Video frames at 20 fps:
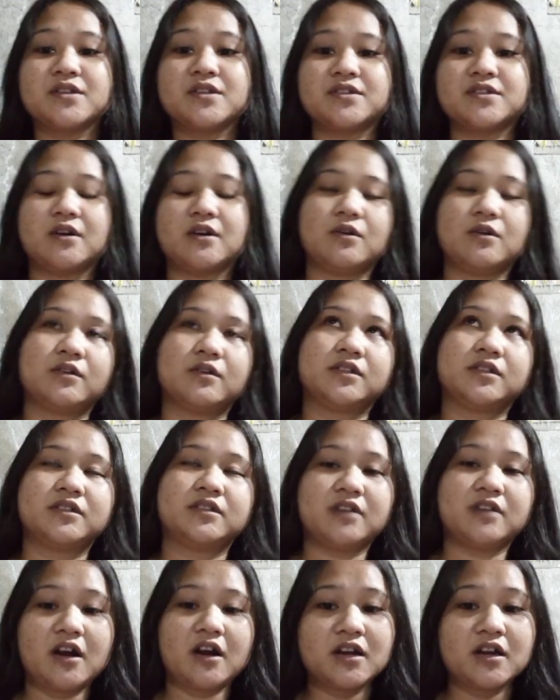So the
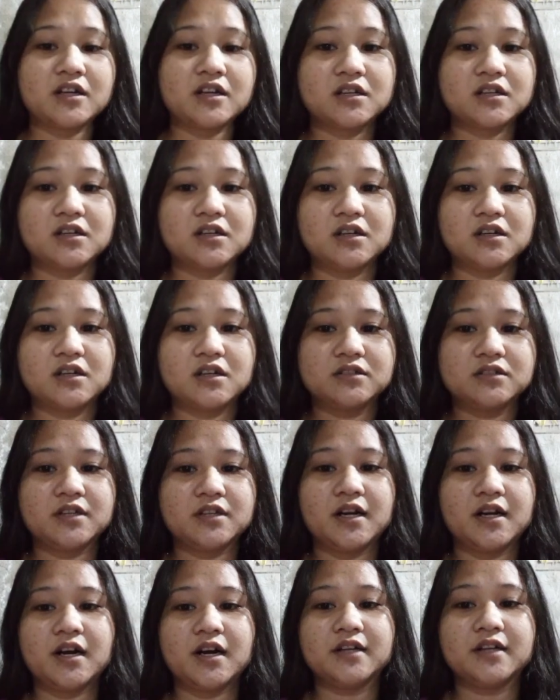dark
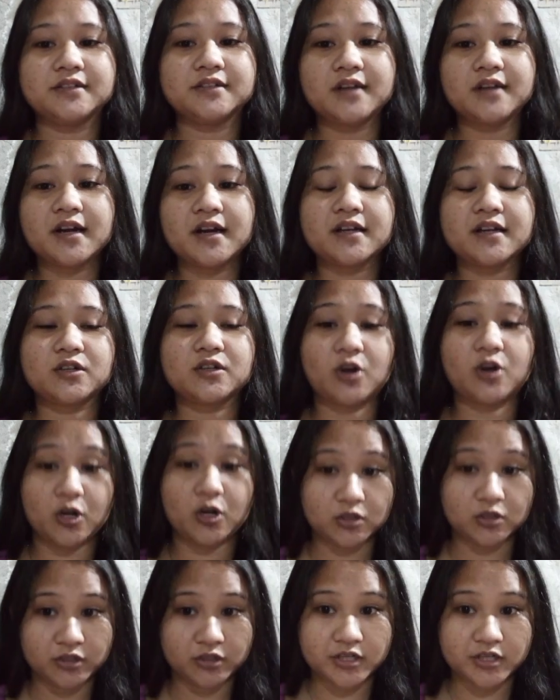
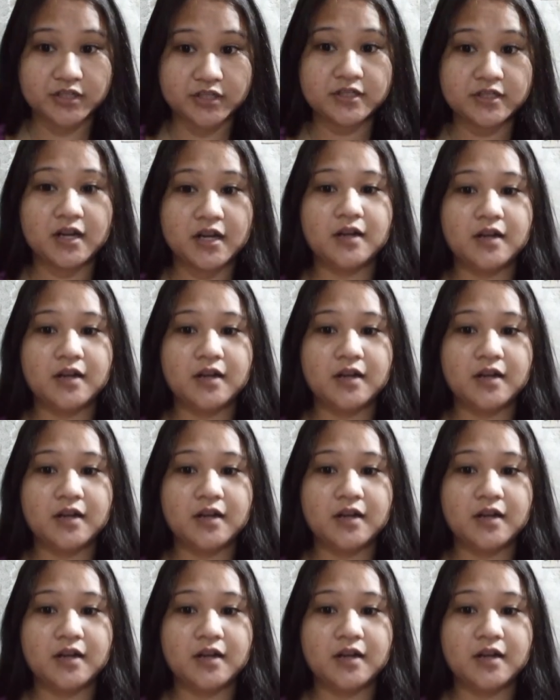colored